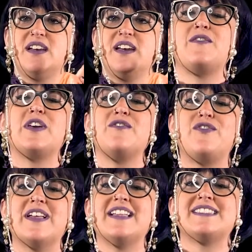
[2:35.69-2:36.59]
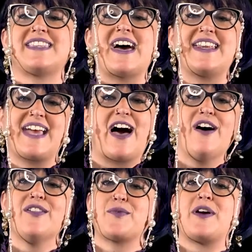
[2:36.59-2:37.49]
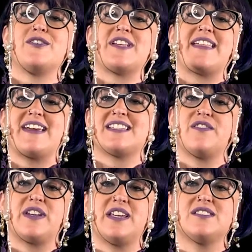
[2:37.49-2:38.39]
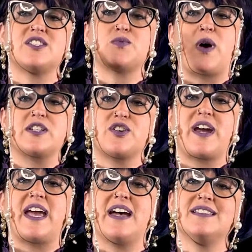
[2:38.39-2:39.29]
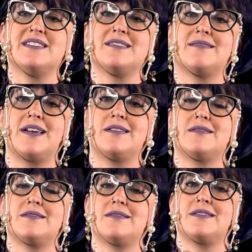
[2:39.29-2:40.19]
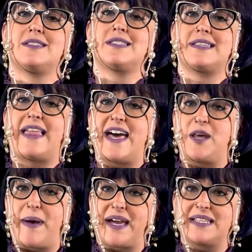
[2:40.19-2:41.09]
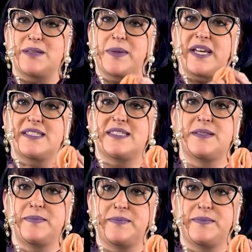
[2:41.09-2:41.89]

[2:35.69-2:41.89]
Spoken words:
If you can feel it sliding out throughout your daily activities, just wash your hands and slide it back into place.